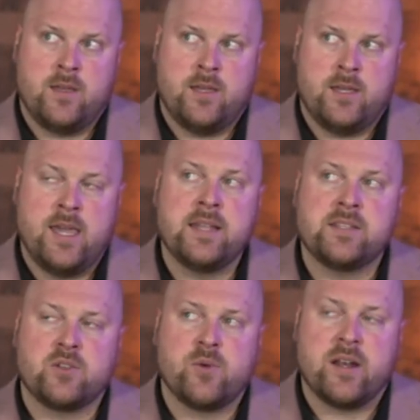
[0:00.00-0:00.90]
he hates
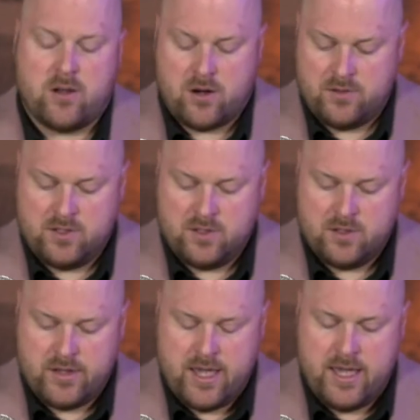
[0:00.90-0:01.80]
the credit cards.
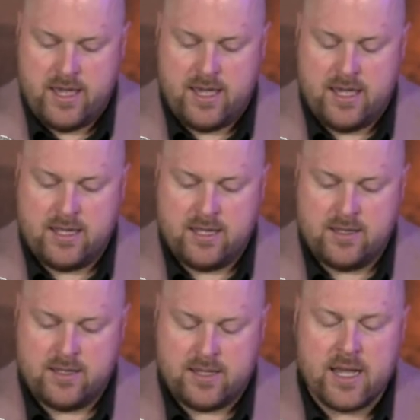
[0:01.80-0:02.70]

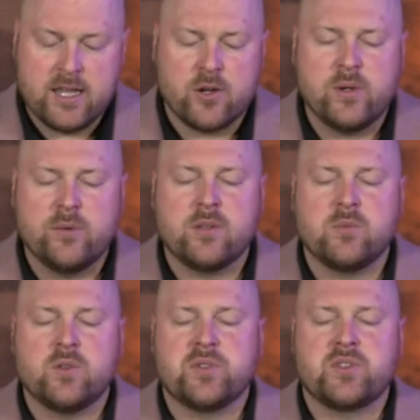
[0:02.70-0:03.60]
And I agree with him
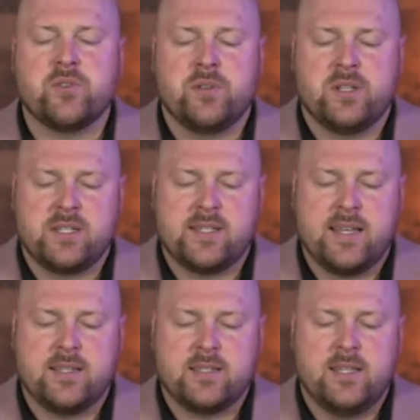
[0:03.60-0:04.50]
to a certain
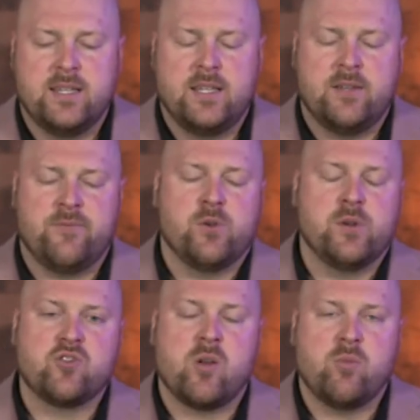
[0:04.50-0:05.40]
extent. If you're
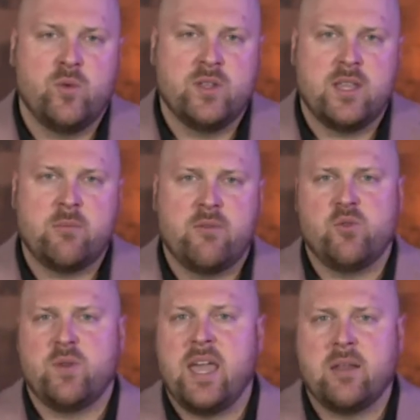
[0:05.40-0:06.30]
in trouble with them, if
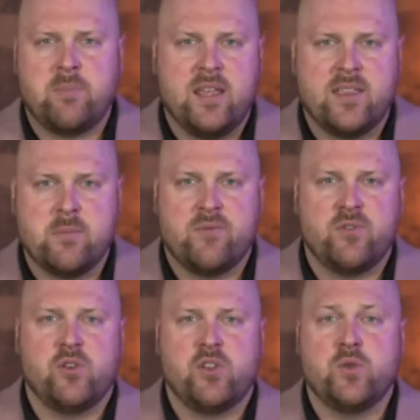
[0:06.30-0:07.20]
you can't pay them, if
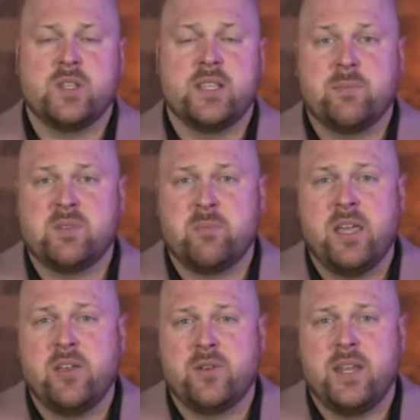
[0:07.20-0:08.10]
you're using them to pay
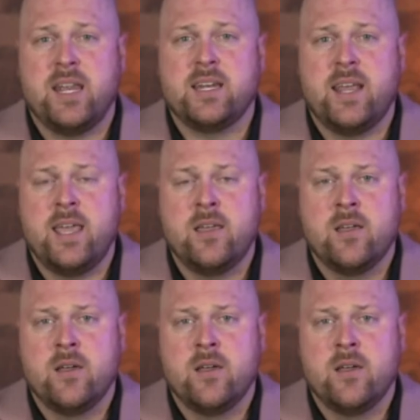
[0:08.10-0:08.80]
your day-to-day,